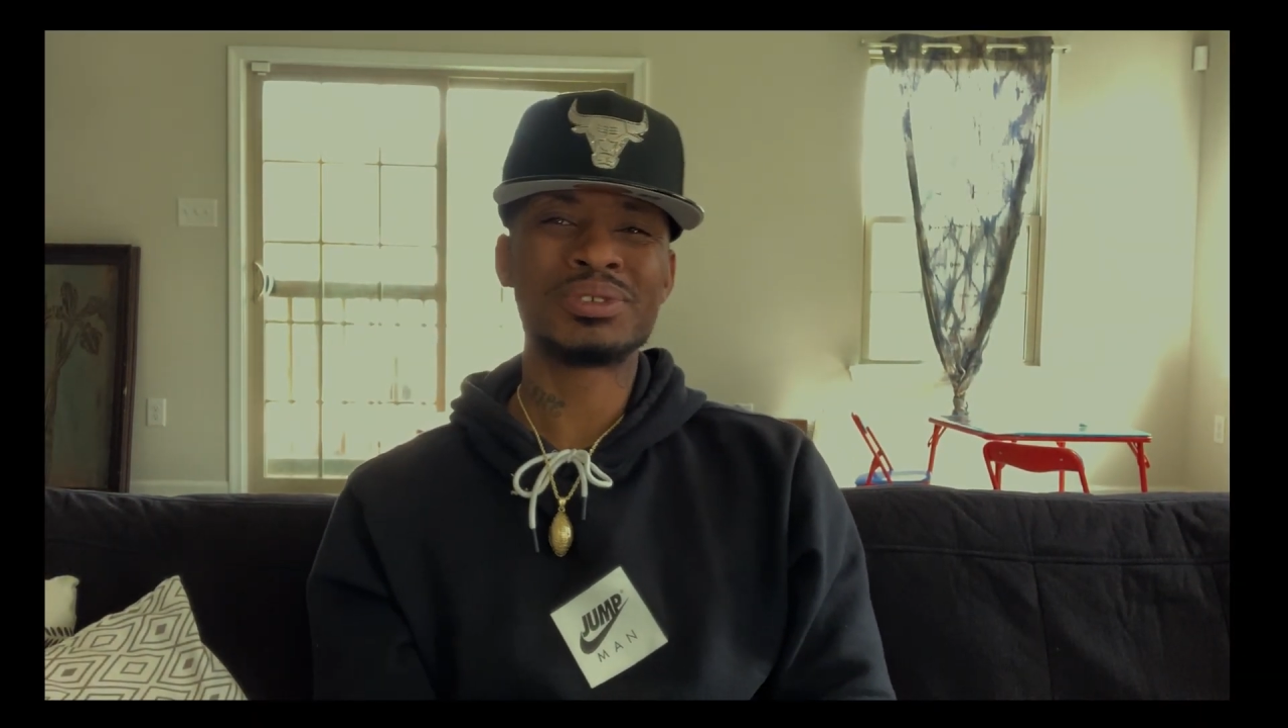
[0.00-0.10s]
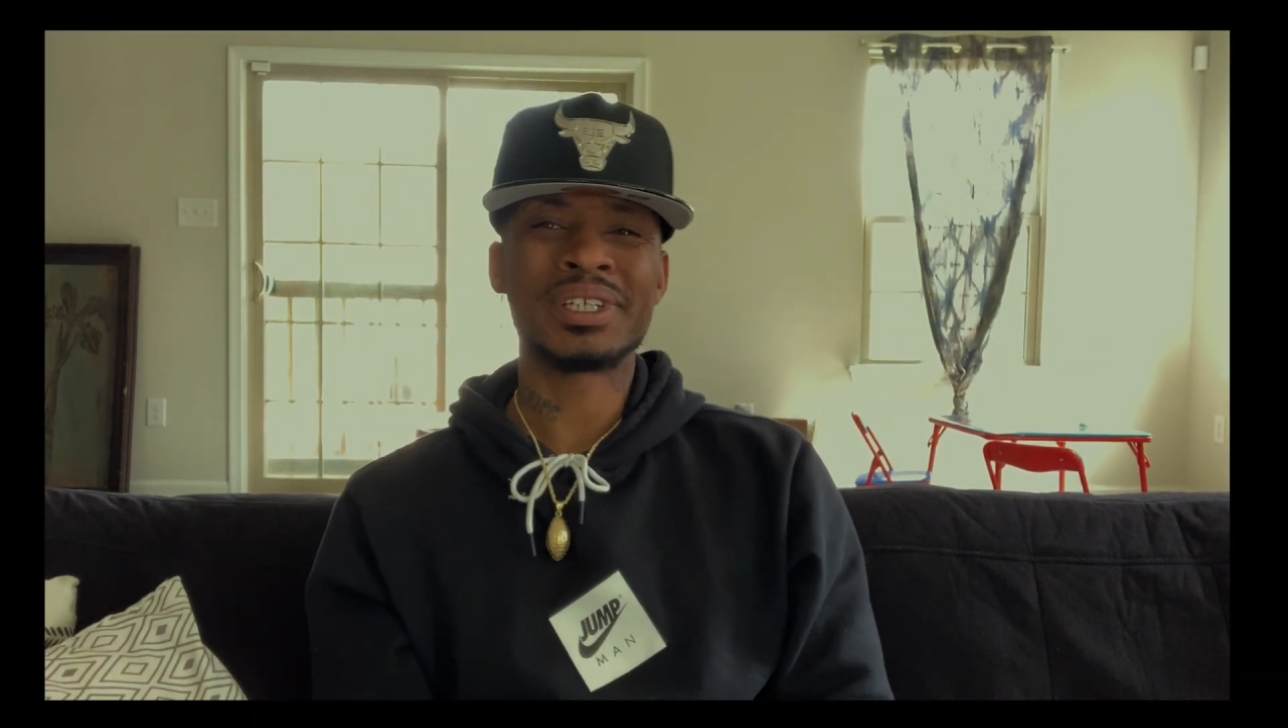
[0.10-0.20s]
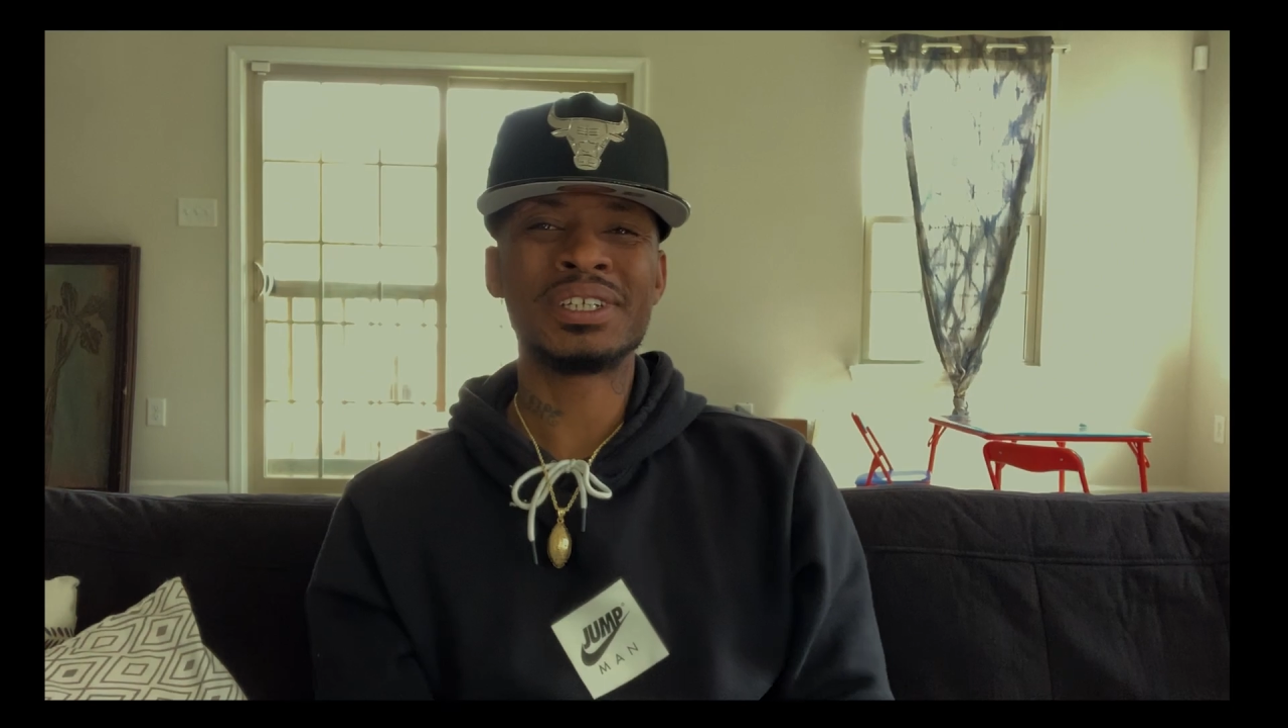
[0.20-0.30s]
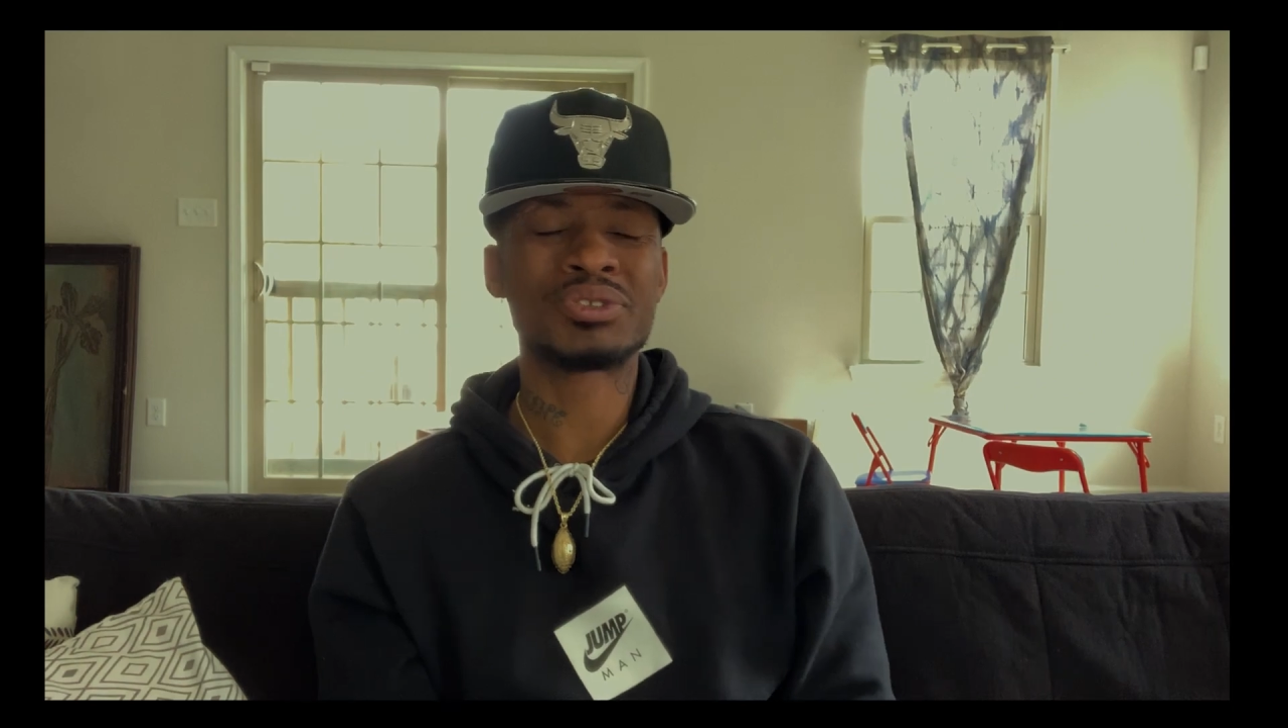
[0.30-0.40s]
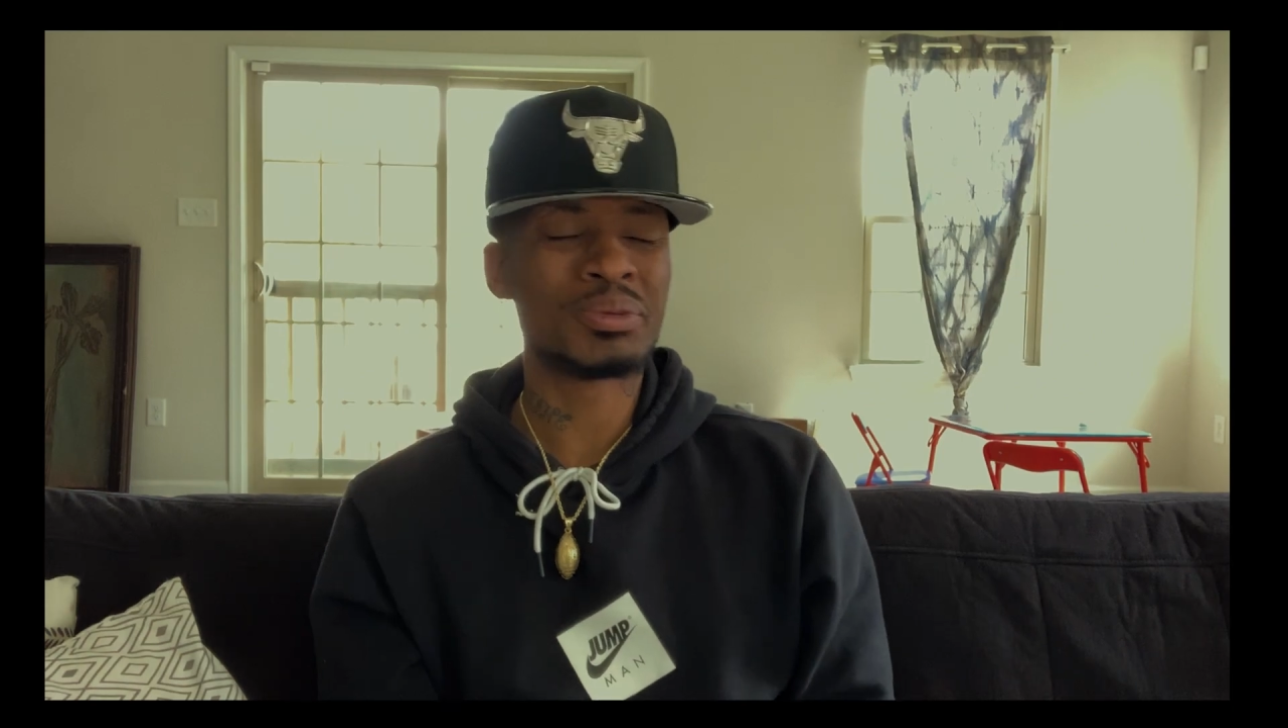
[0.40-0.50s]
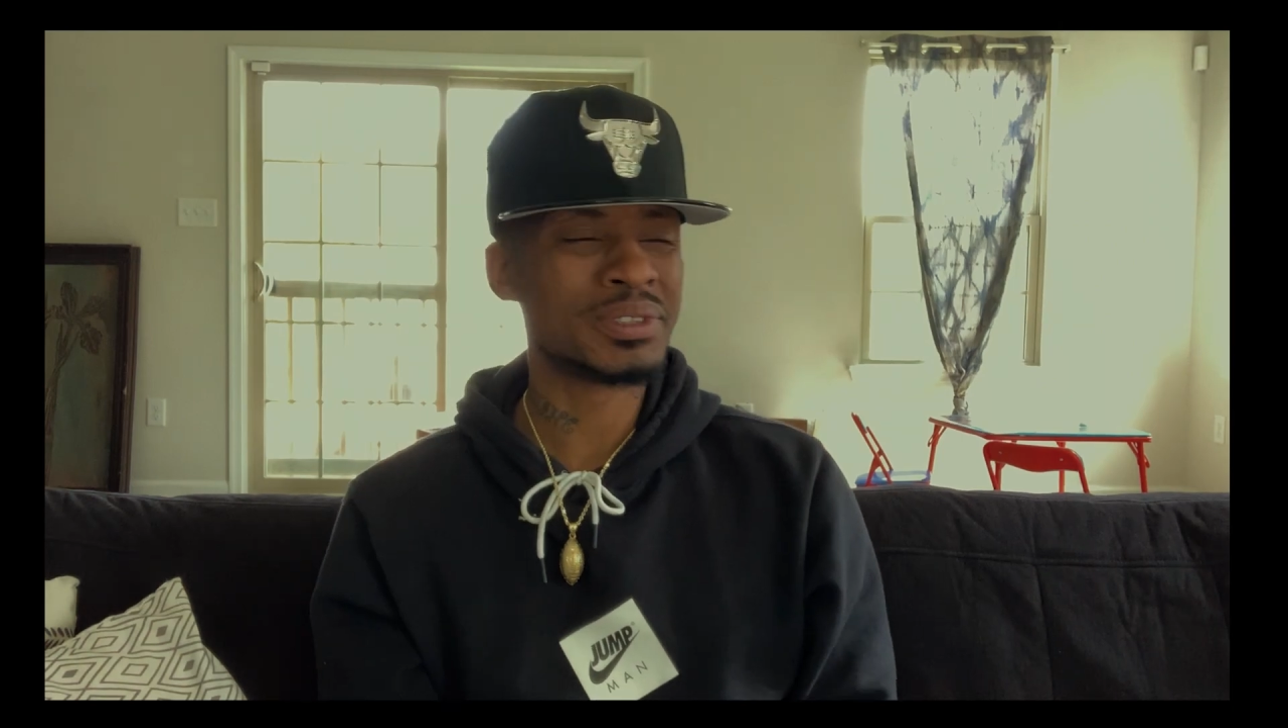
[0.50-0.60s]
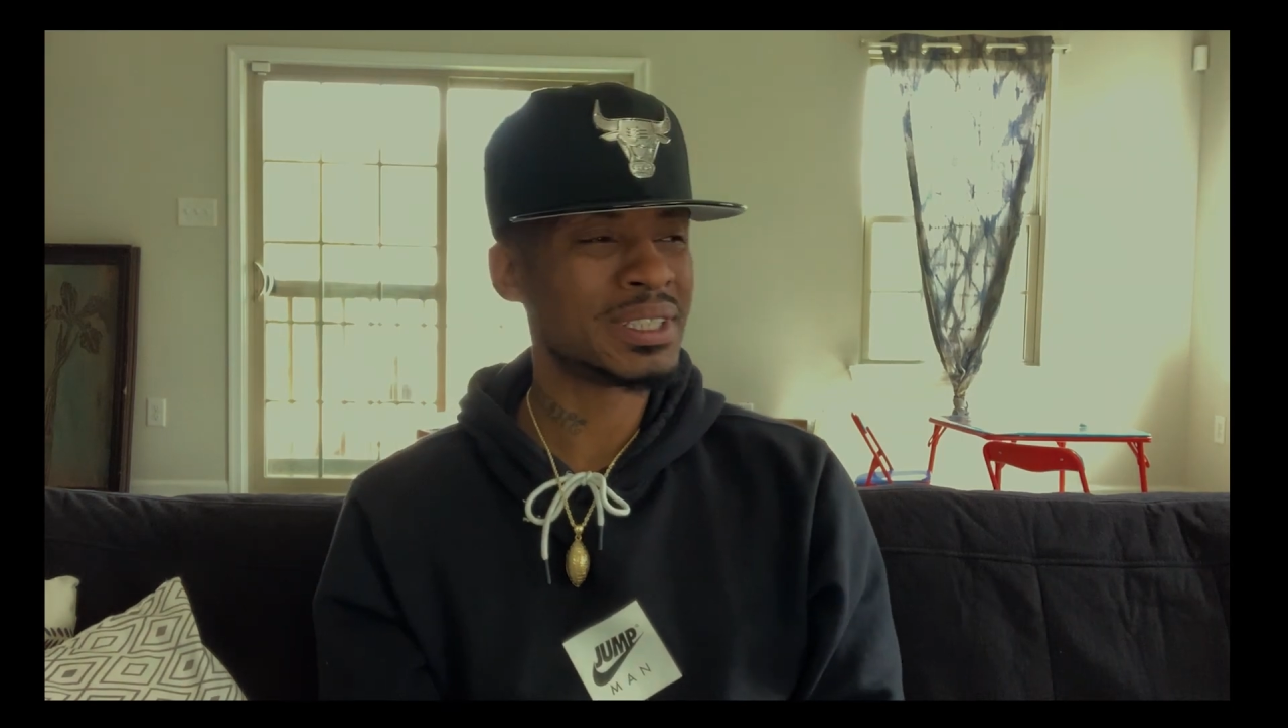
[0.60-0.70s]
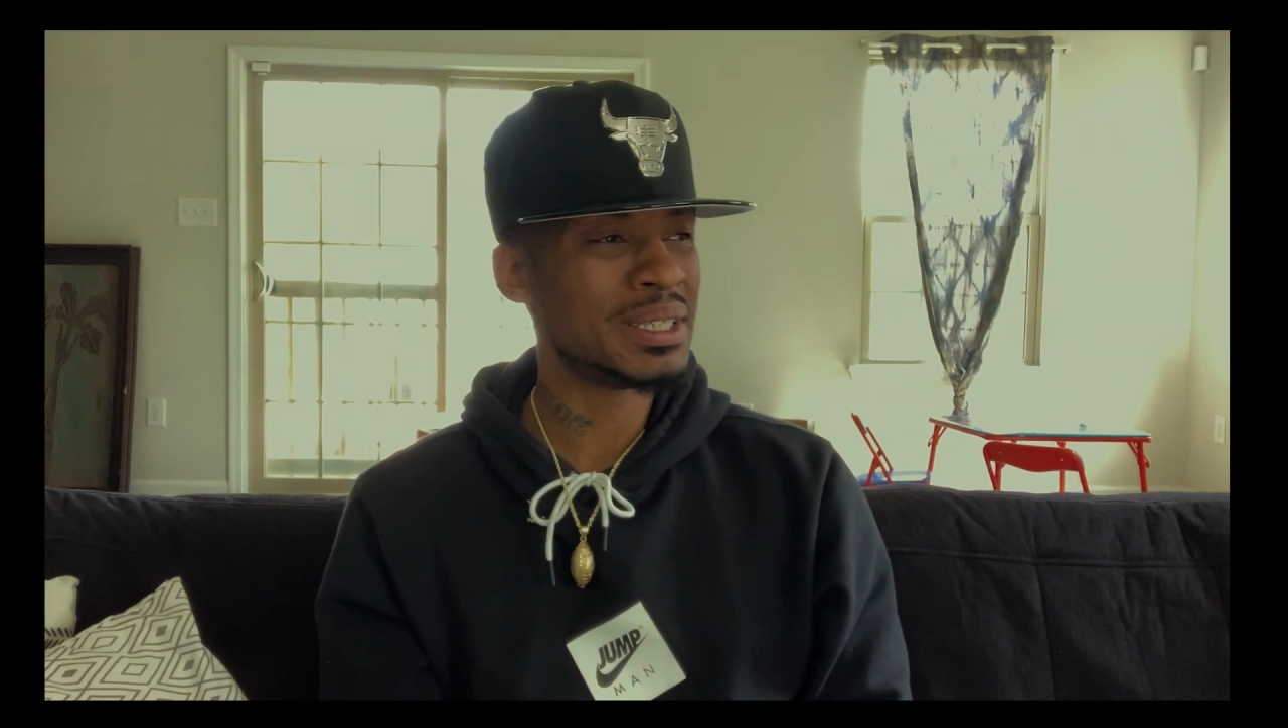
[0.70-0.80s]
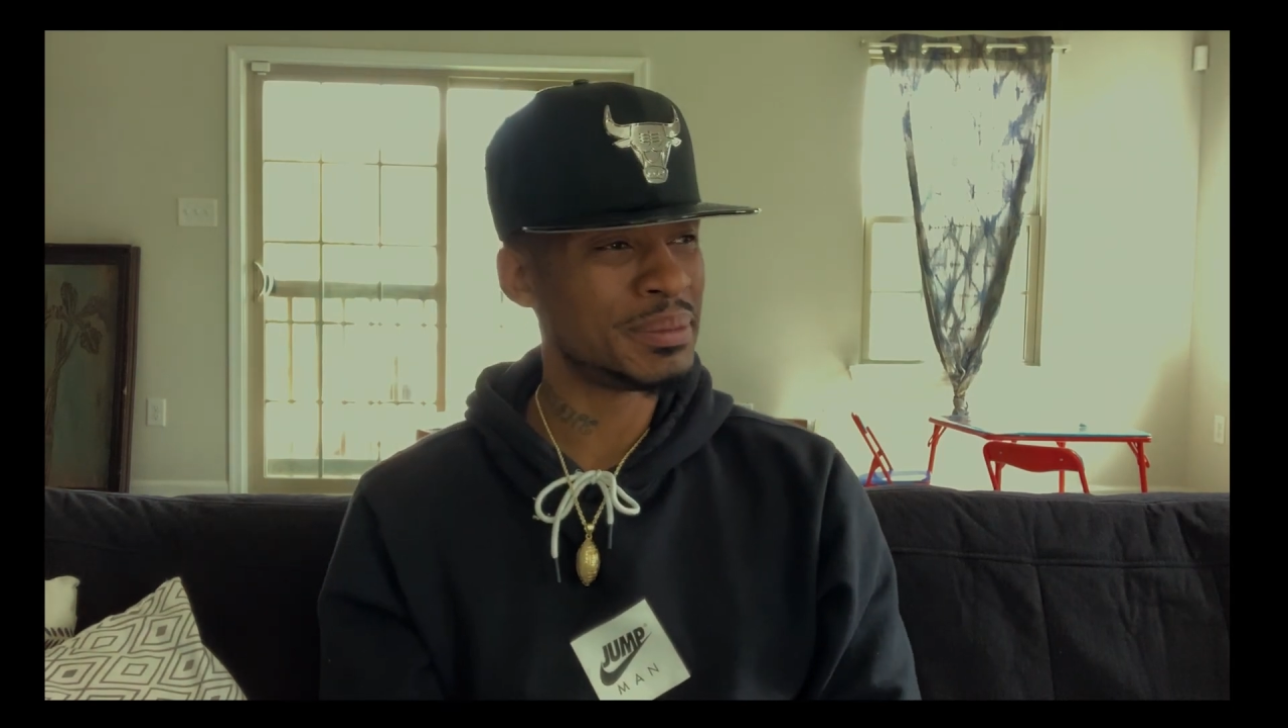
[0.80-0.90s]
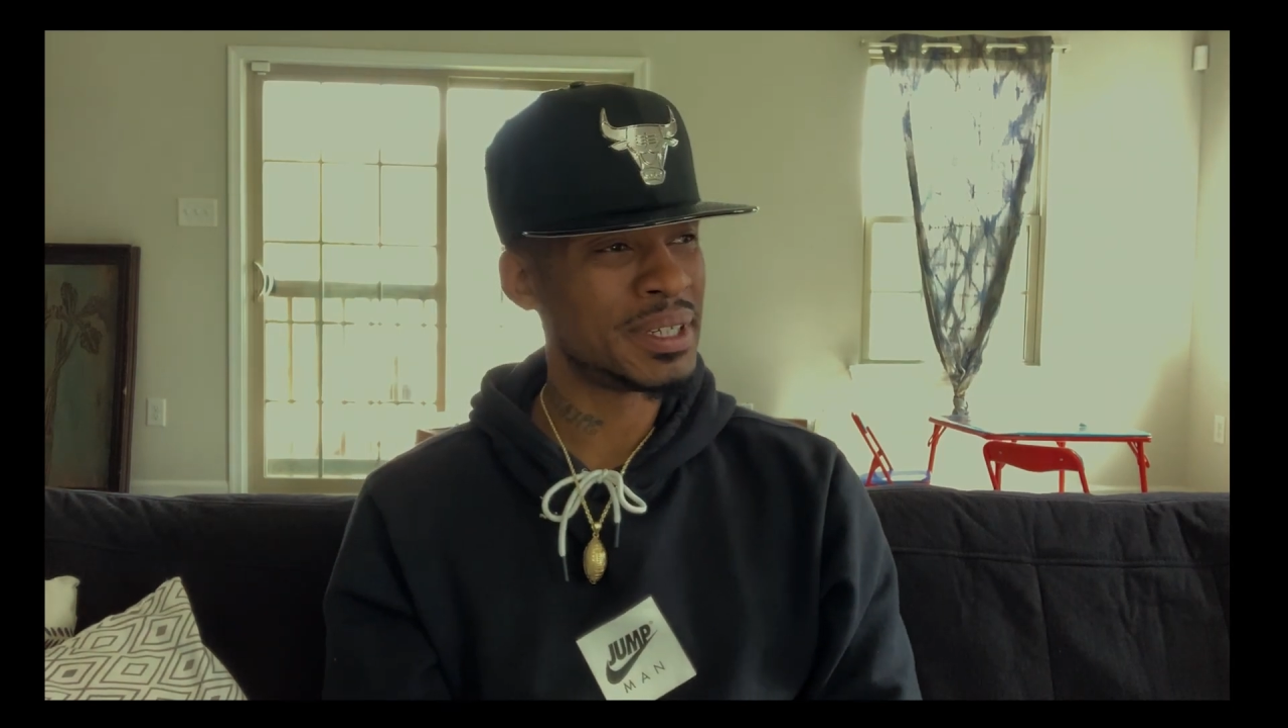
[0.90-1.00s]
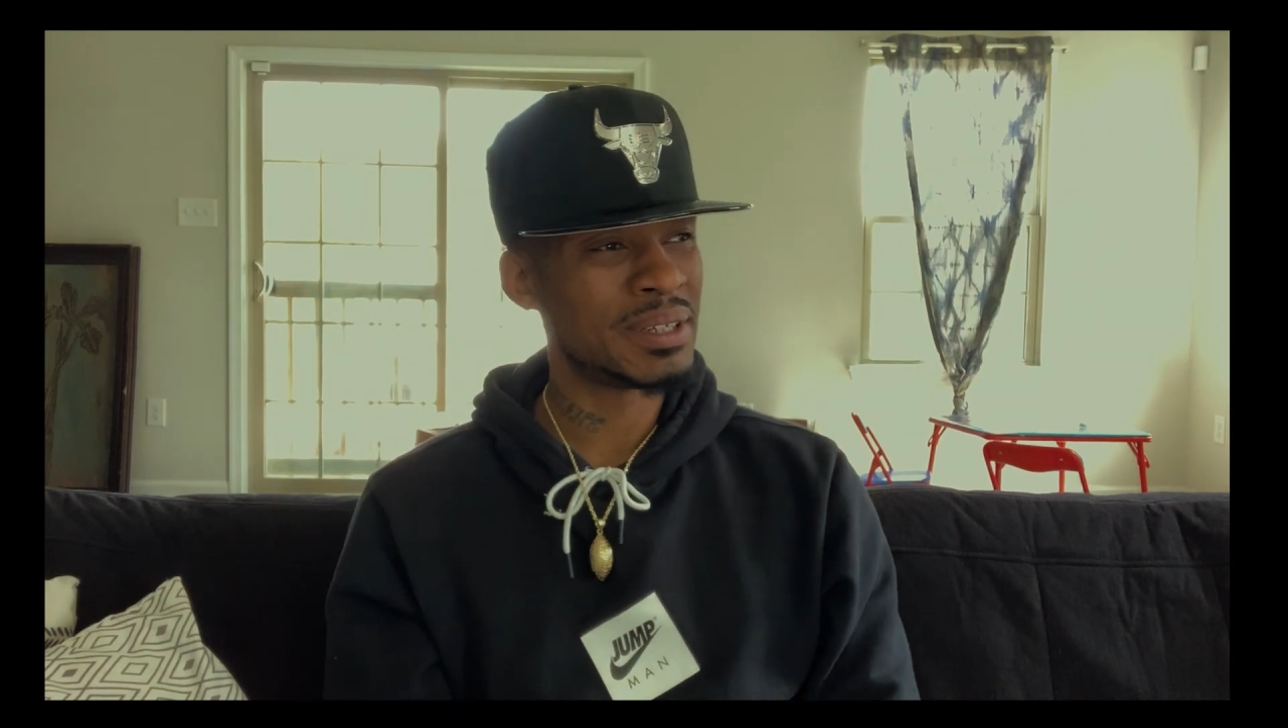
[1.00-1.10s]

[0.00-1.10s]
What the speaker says: because that intro was lit, man.